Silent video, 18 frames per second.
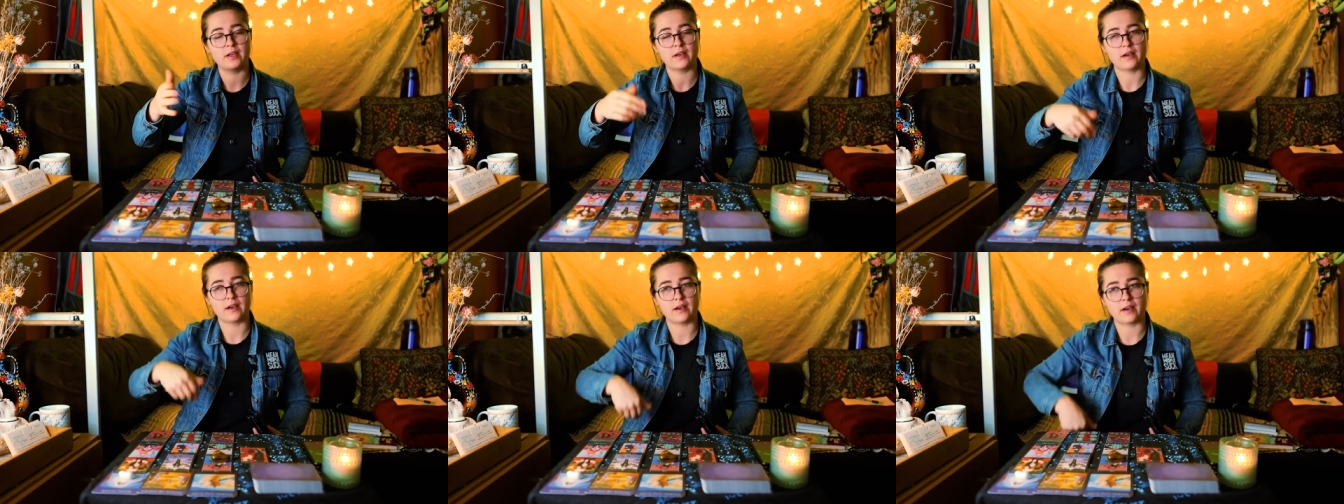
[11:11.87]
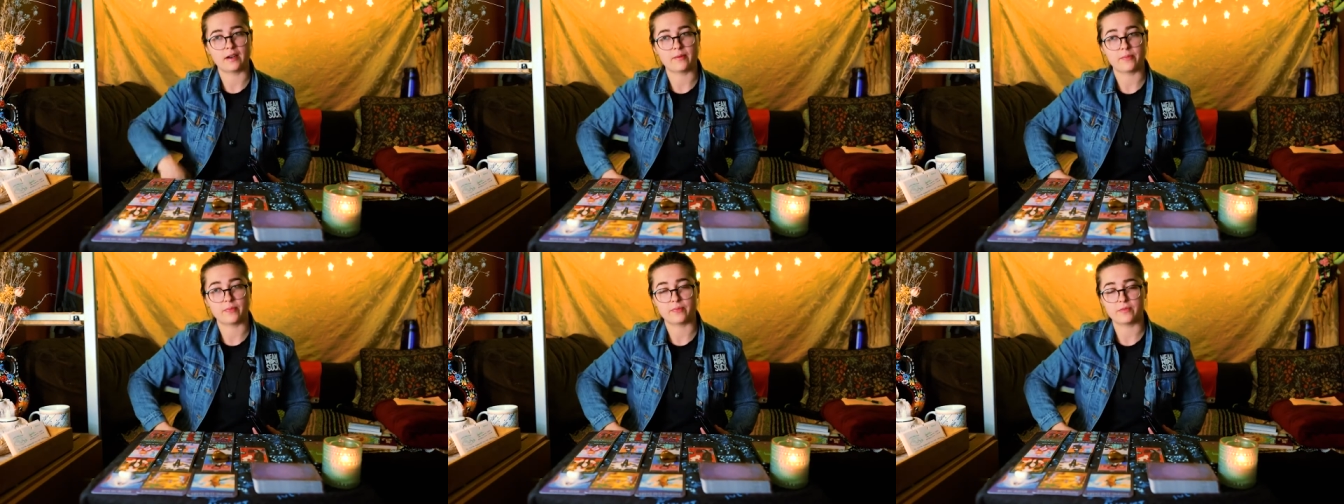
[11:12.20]

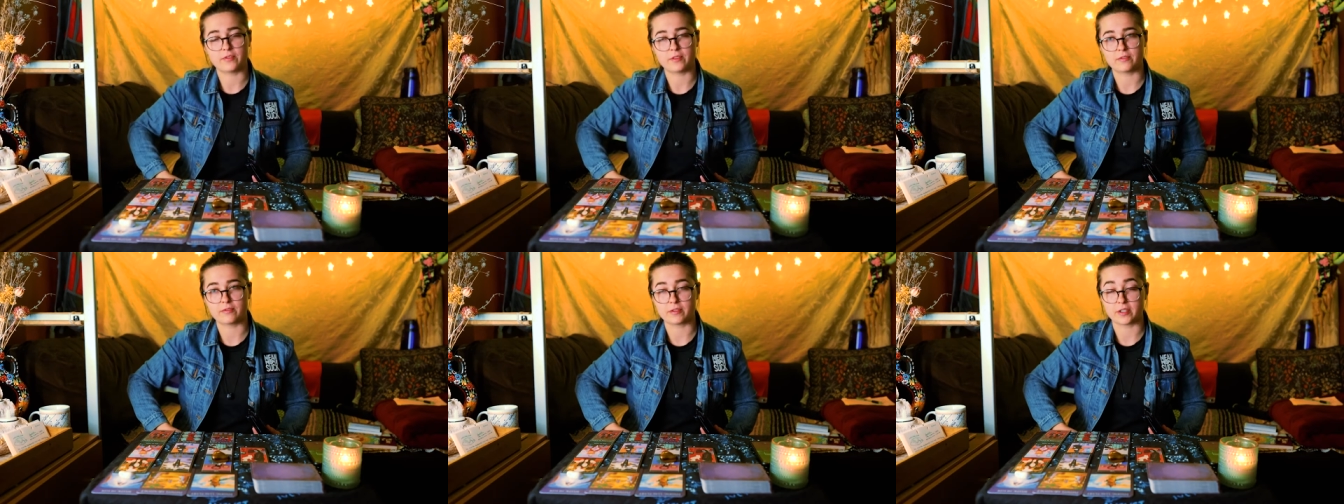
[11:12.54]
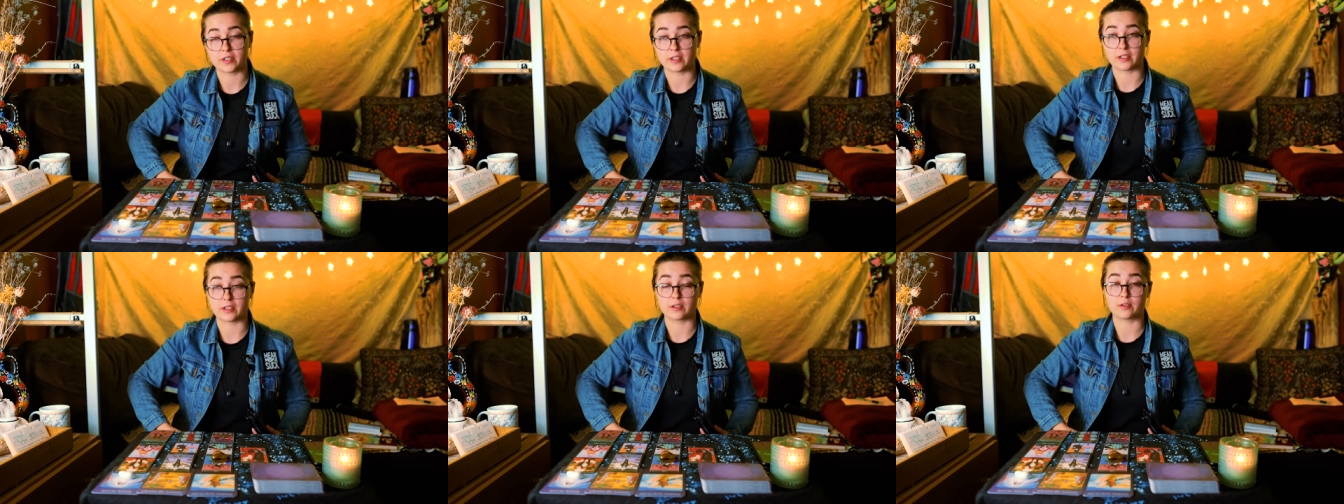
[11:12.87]
Feel free
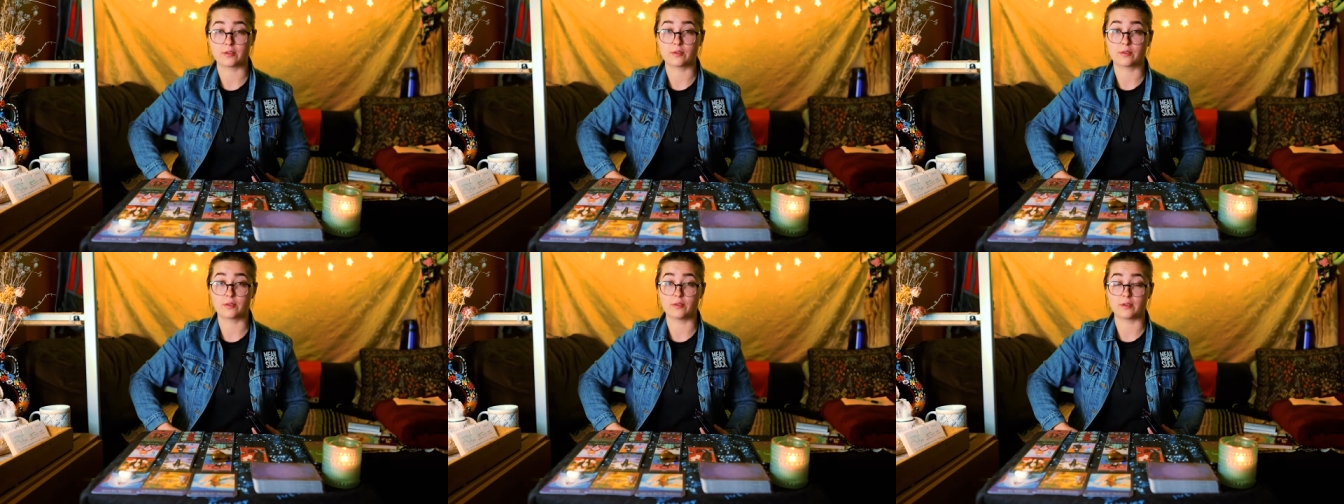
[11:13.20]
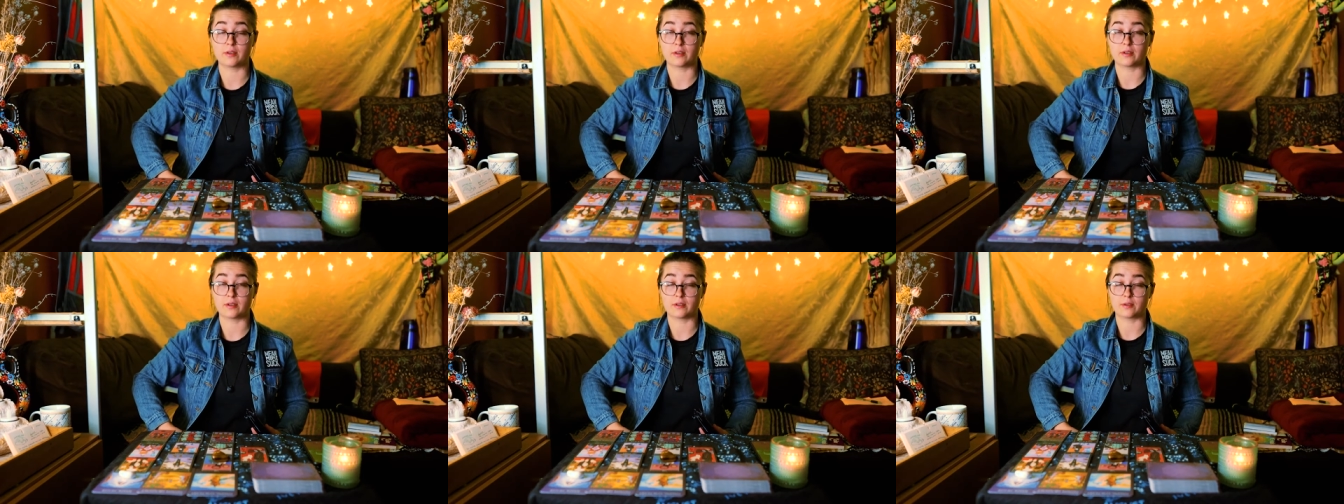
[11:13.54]
to
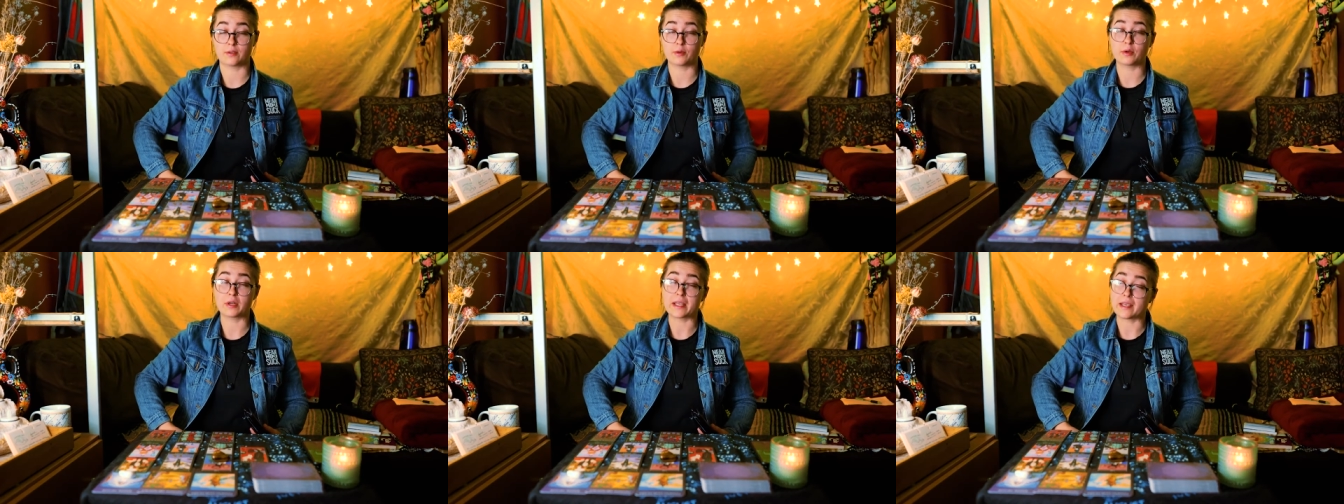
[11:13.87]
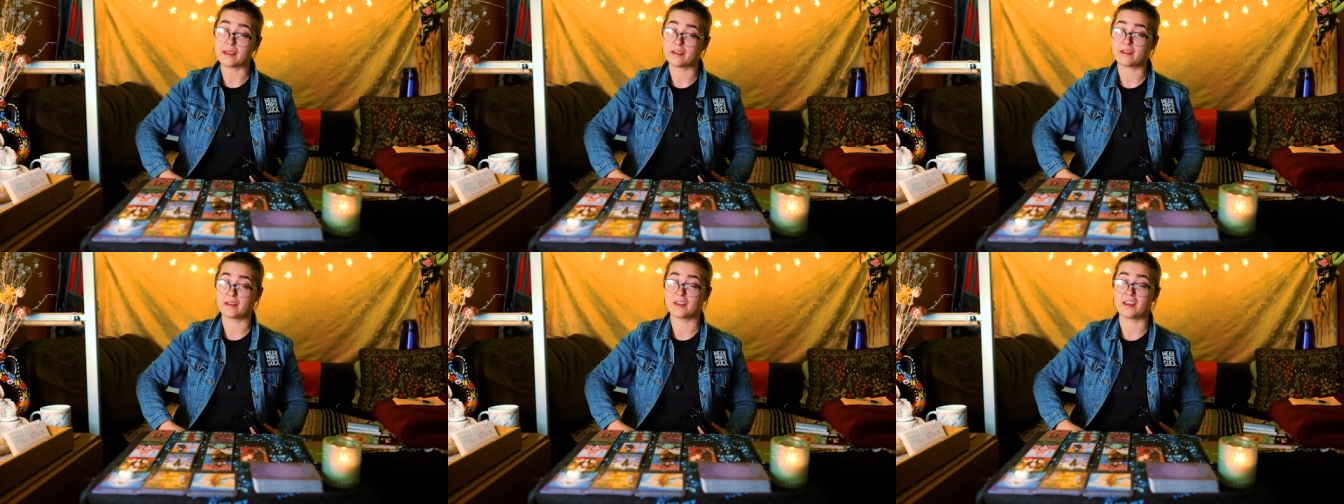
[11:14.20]

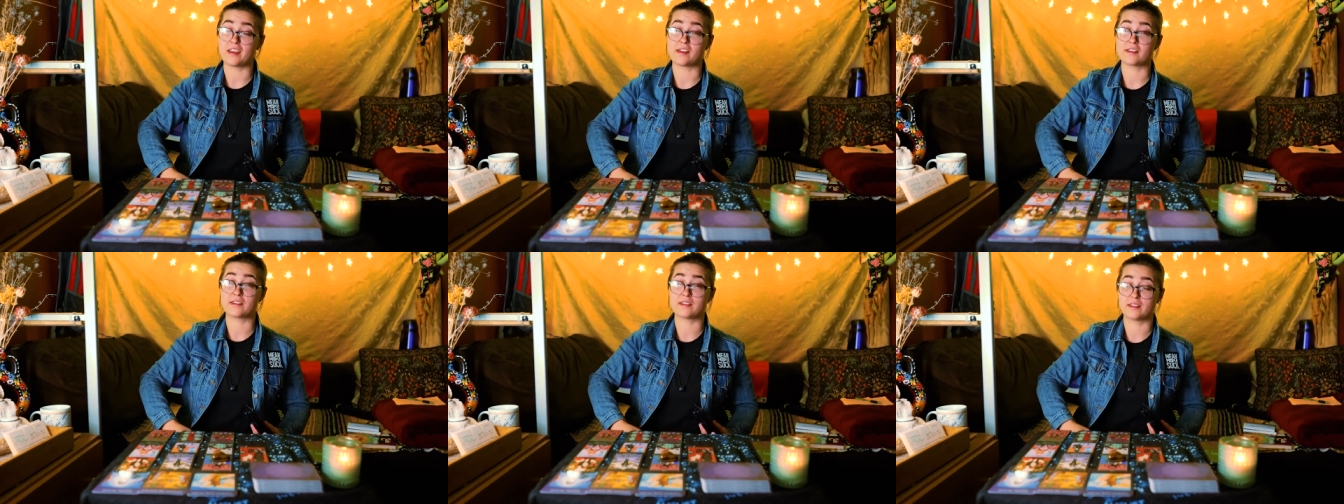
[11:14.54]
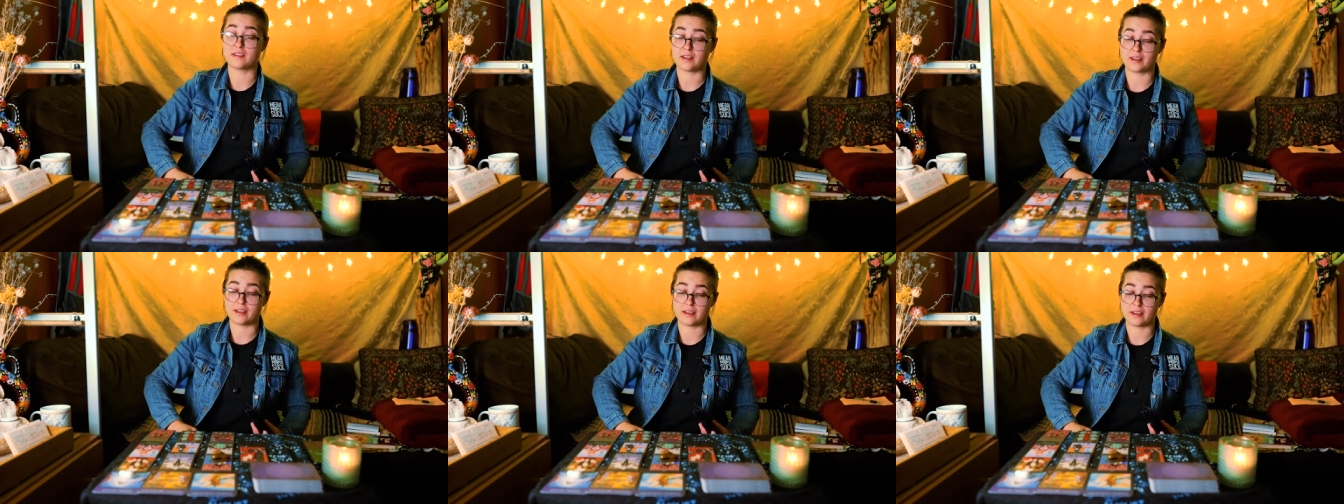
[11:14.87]
Google it
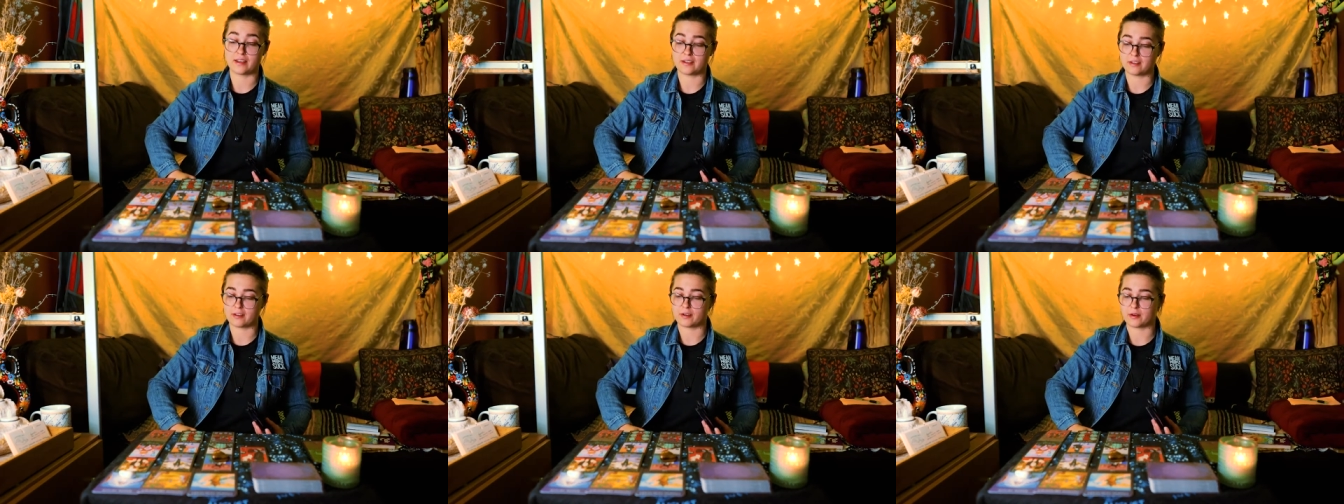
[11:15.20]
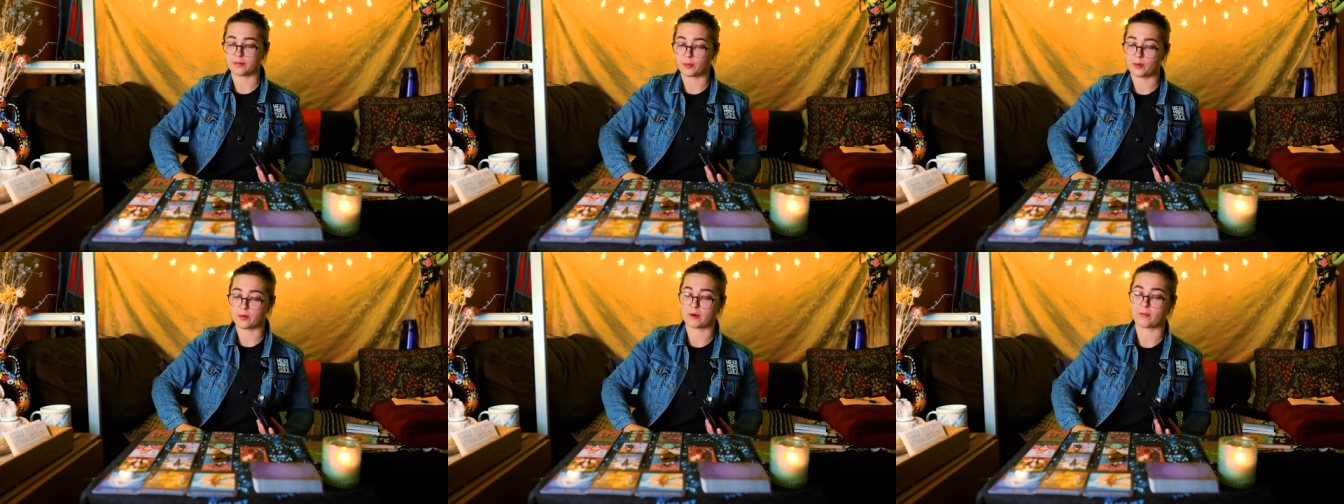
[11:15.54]
and
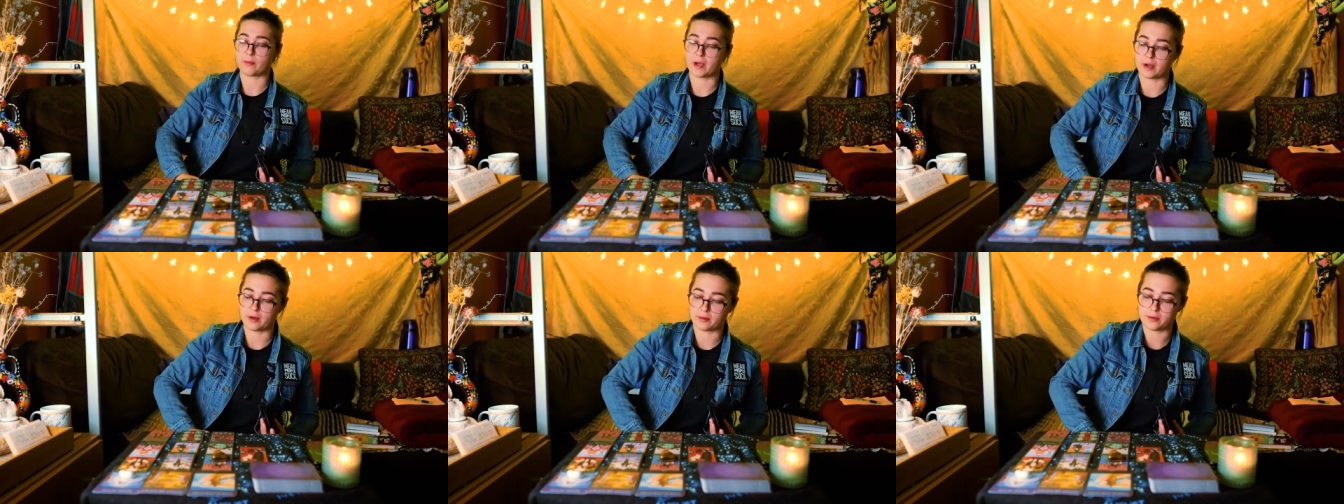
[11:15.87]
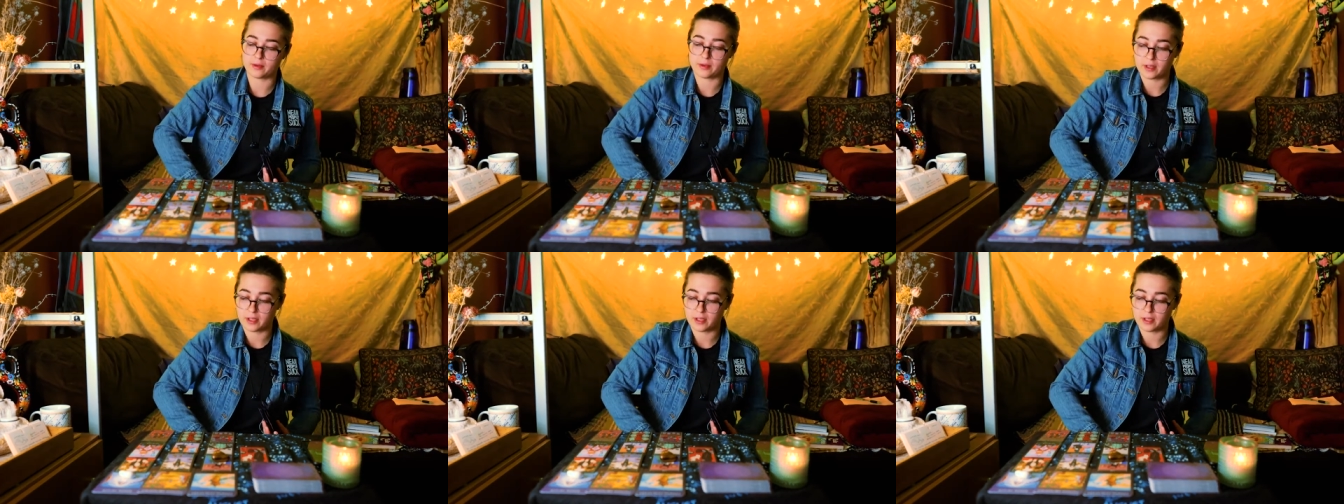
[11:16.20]
learn more about